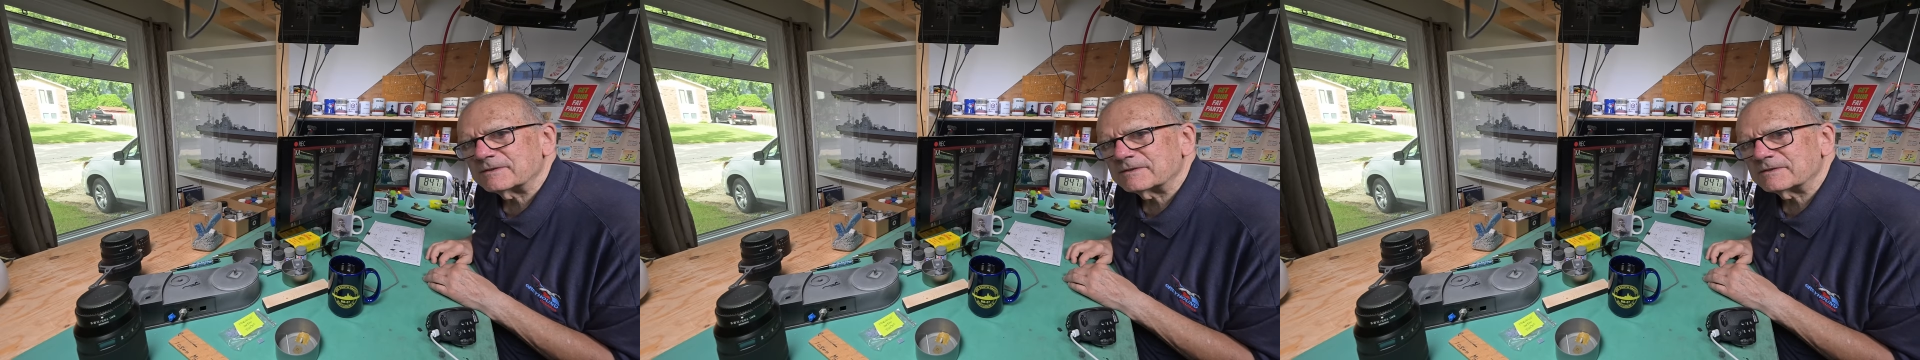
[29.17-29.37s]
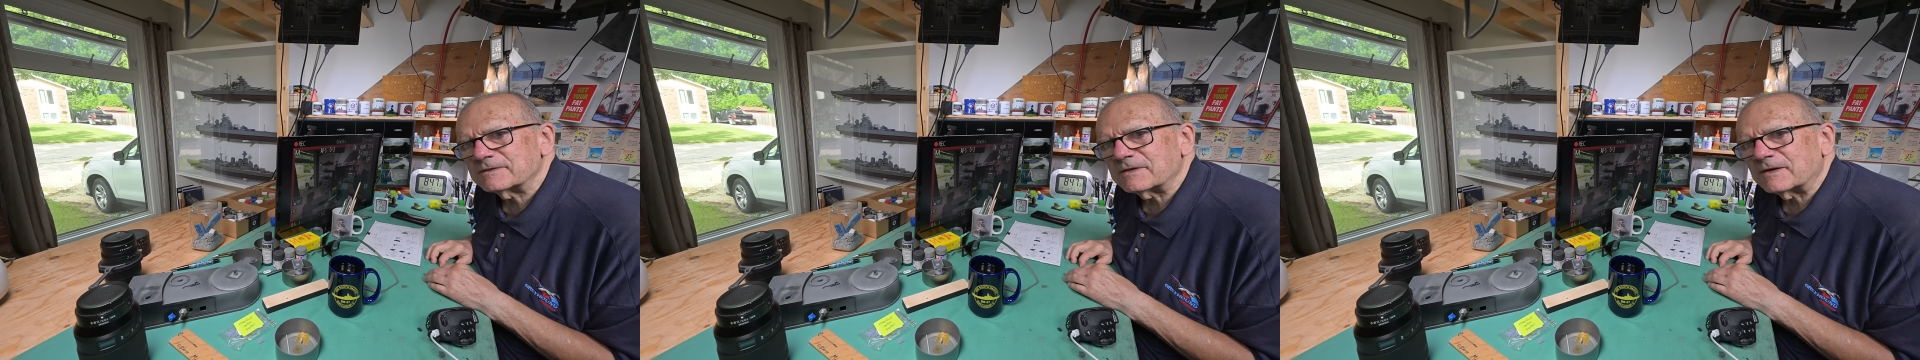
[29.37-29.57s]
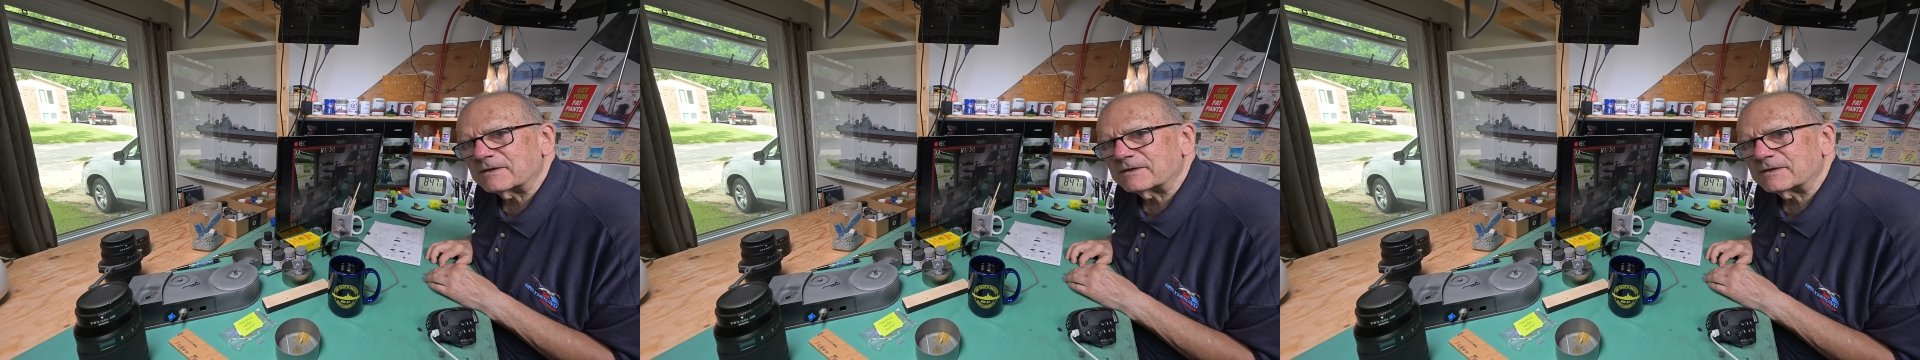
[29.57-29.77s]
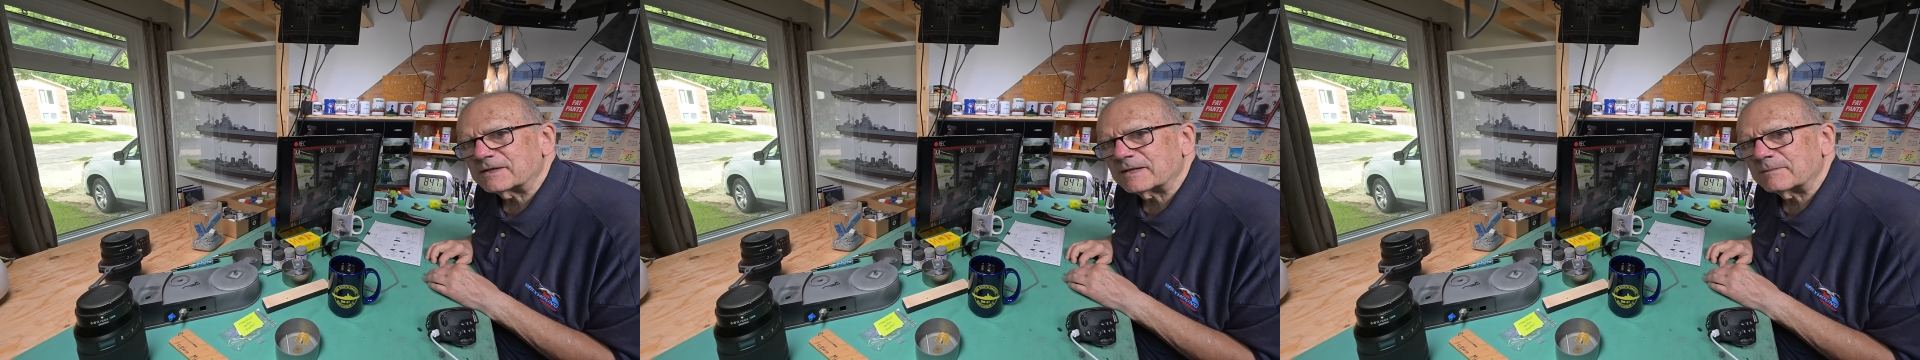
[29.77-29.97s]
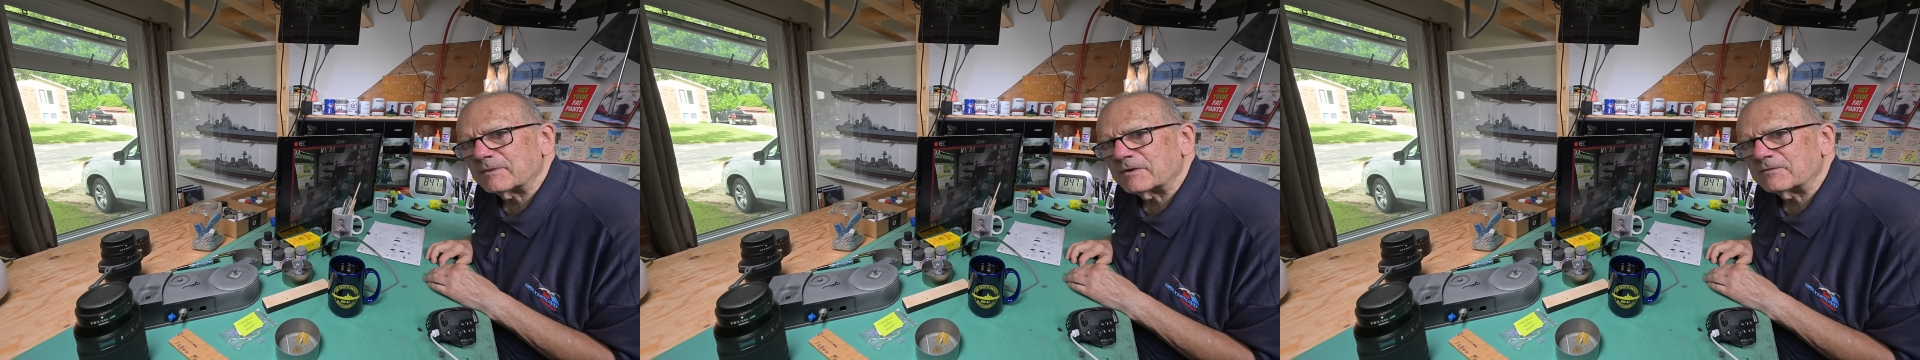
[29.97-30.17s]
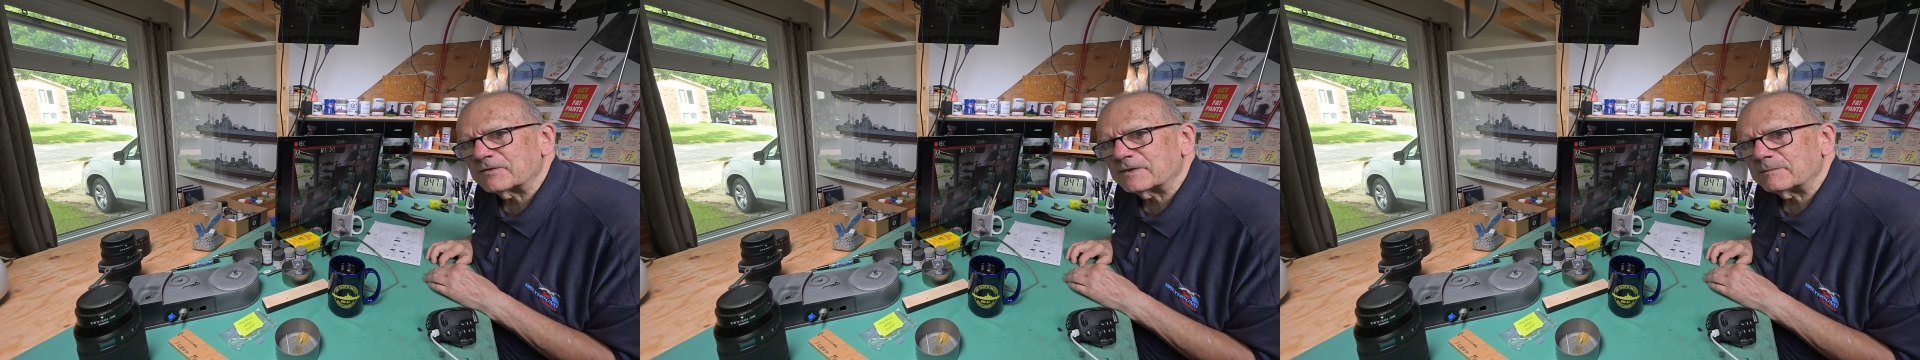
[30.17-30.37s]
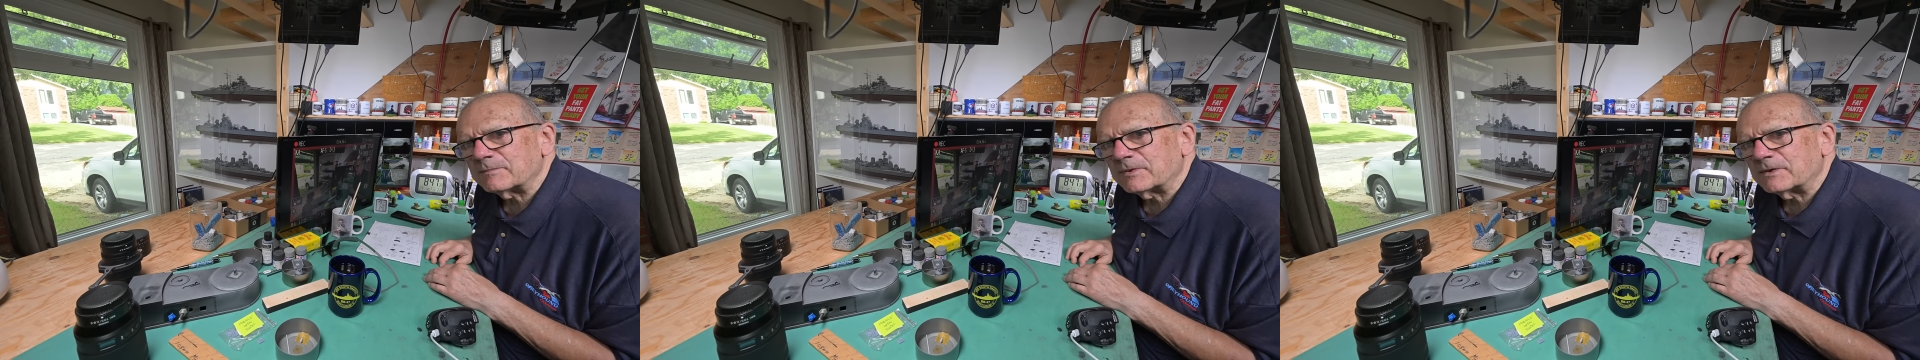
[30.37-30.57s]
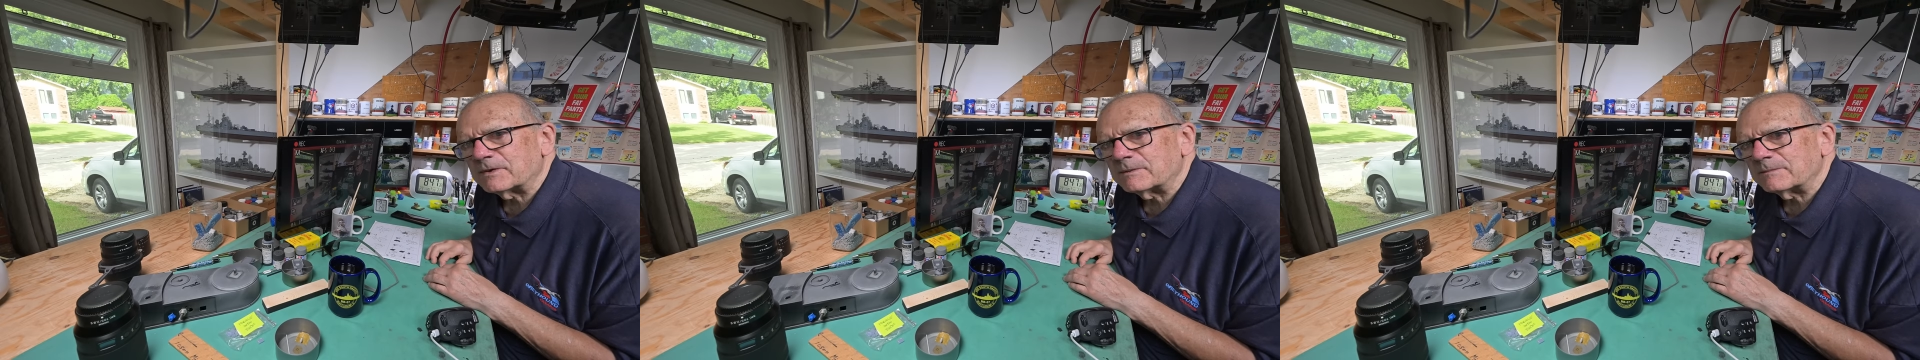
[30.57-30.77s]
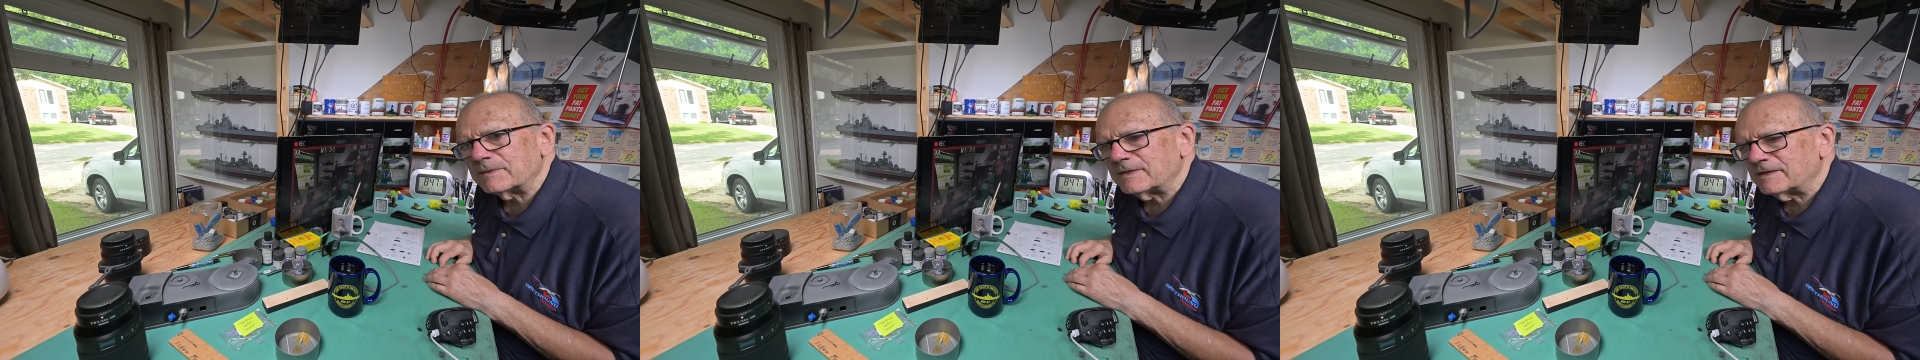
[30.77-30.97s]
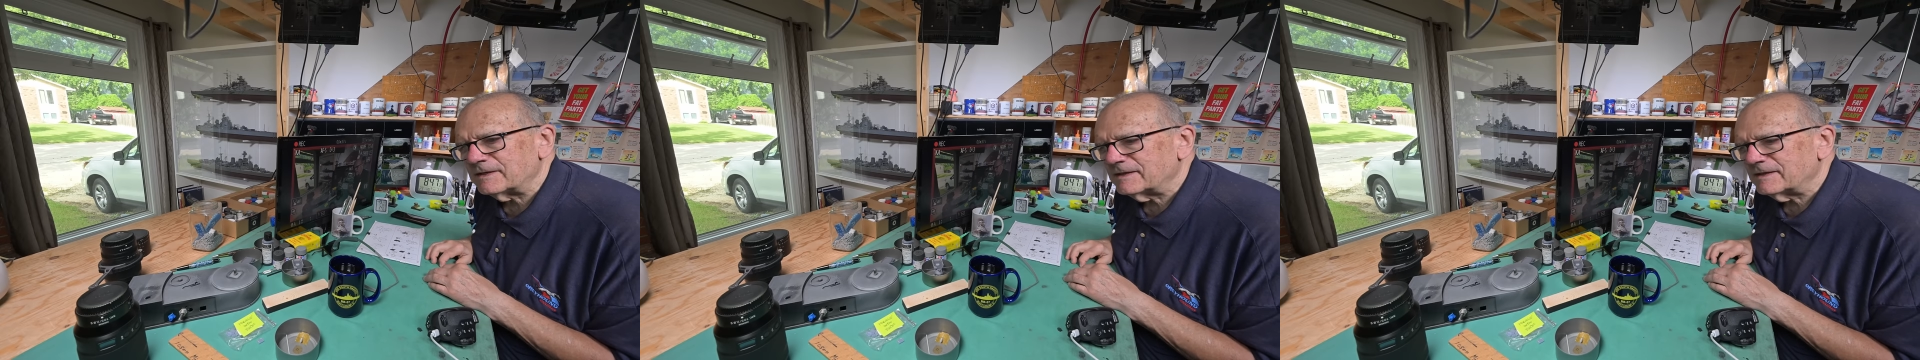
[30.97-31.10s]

starting to come over the berm,